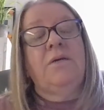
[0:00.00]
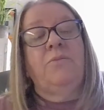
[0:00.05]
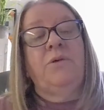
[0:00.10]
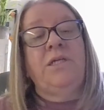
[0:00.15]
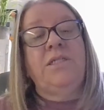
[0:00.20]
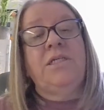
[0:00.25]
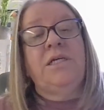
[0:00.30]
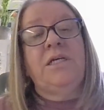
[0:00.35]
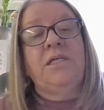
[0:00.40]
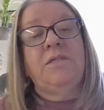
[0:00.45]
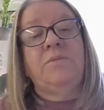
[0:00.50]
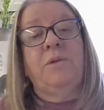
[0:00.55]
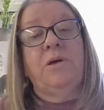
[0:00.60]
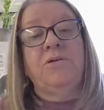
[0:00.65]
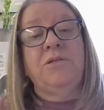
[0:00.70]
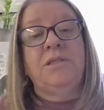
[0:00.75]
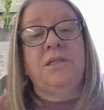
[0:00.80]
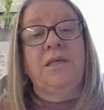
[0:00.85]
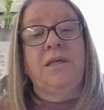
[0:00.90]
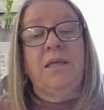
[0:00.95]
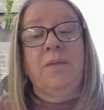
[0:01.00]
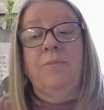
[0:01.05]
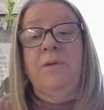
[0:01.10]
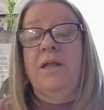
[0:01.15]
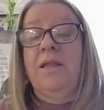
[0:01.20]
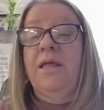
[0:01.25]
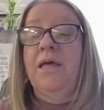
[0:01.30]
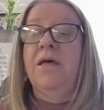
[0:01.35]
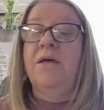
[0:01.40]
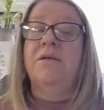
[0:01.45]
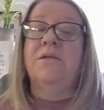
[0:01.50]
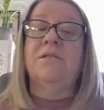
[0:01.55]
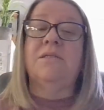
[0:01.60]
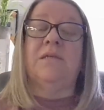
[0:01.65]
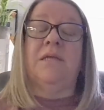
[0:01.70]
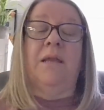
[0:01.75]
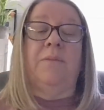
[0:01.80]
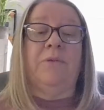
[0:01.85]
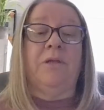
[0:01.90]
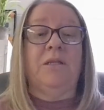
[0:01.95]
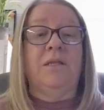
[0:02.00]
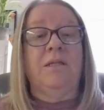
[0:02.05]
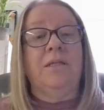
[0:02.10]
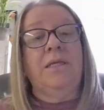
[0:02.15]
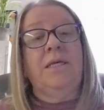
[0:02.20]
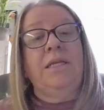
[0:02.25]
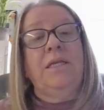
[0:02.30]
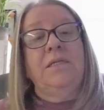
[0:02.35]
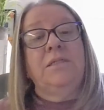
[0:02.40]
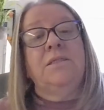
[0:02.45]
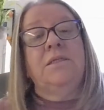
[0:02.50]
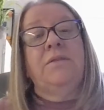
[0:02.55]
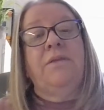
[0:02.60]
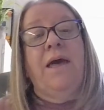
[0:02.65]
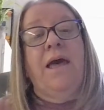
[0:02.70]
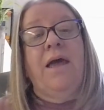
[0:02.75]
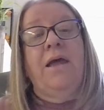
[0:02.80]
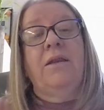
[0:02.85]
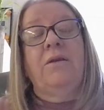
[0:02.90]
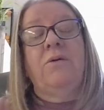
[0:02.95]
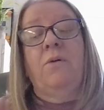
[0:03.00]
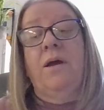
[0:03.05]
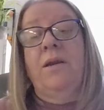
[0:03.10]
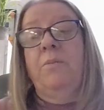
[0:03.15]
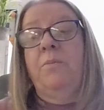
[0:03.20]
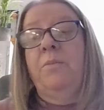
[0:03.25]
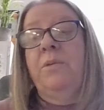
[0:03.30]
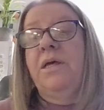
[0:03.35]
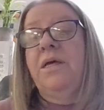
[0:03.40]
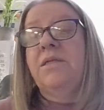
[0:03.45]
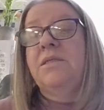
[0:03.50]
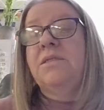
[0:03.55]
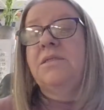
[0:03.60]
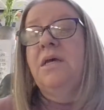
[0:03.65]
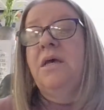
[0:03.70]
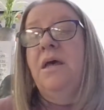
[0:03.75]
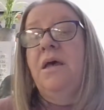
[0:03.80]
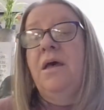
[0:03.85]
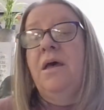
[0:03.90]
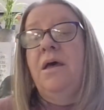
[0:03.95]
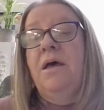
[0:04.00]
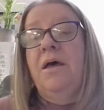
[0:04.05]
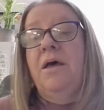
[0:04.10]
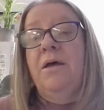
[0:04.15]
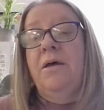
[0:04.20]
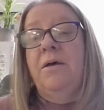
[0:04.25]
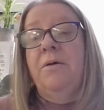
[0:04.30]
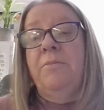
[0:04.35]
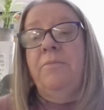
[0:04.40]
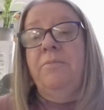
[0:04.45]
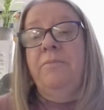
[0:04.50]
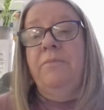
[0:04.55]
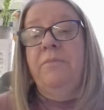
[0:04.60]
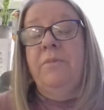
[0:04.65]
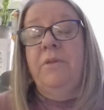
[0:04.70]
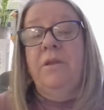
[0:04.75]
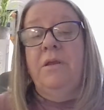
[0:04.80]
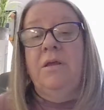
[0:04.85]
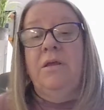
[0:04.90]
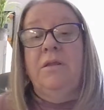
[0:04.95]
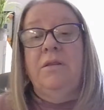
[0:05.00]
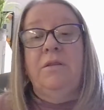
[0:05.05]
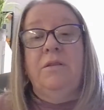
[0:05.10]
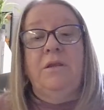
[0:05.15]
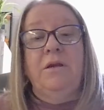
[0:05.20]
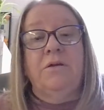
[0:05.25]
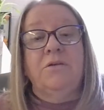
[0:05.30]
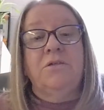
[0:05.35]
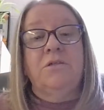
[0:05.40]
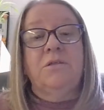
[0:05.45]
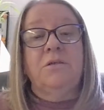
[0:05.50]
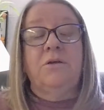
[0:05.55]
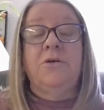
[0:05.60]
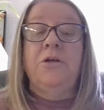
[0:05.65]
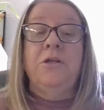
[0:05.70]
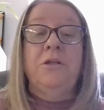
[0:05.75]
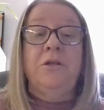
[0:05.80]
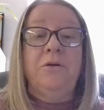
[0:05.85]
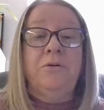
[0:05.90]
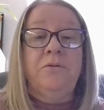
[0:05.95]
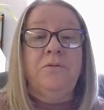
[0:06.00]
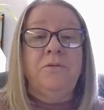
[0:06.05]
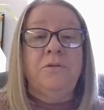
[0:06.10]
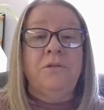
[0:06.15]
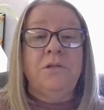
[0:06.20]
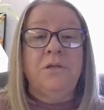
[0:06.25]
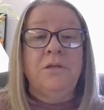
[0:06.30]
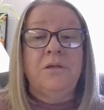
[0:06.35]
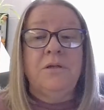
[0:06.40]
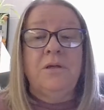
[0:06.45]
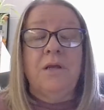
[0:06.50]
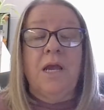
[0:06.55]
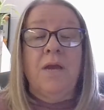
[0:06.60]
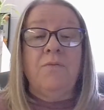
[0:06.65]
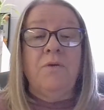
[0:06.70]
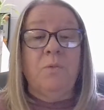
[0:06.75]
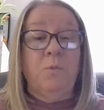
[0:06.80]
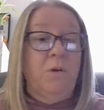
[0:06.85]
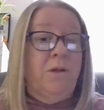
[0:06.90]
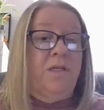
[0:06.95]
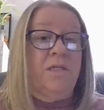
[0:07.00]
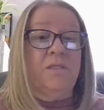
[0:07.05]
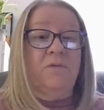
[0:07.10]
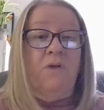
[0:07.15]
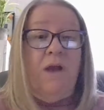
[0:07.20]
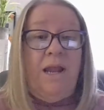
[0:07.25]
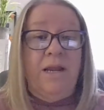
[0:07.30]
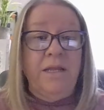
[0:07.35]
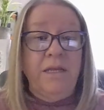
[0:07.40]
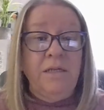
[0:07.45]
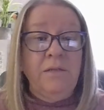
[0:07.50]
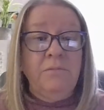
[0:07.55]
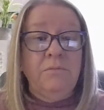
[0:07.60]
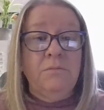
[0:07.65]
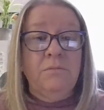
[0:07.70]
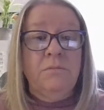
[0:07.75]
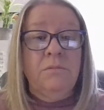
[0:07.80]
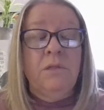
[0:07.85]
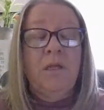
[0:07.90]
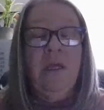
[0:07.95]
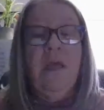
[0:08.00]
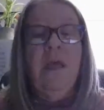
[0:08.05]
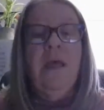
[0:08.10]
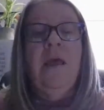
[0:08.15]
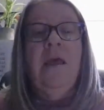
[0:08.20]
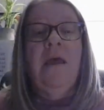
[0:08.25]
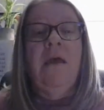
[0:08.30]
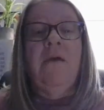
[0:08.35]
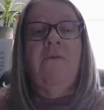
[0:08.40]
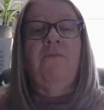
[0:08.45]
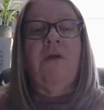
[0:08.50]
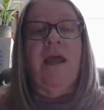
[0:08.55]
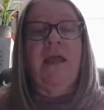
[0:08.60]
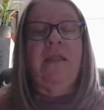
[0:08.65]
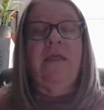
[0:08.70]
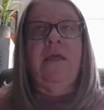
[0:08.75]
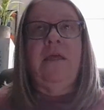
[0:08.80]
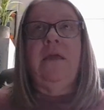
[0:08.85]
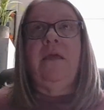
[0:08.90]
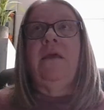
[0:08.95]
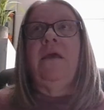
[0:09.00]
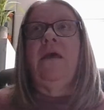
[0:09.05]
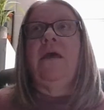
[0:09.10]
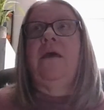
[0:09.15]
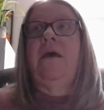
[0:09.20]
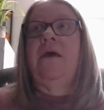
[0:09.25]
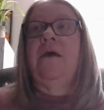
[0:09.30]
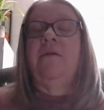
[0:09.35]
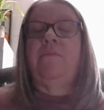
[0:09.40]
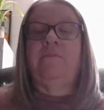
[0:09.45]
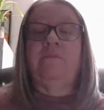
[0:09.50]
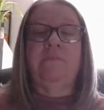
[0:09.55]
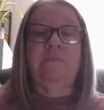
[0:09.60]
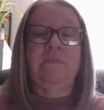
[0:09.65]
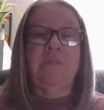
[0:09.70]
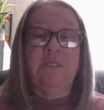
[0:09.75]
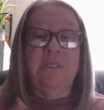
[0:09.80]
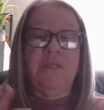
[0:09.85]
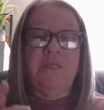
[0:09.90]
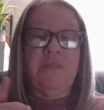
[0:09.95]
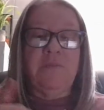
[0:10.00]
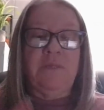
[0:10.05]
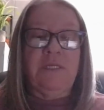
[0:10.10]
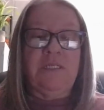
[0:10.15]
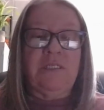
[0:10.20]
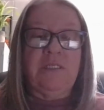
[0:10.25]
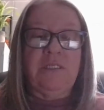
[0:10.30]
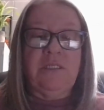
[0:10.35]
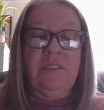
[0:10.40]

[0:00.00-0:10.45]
we teach mostly MLLs, and I'm going to lean into that quite a bit. There's good news. Everyone is writing. Excuse me,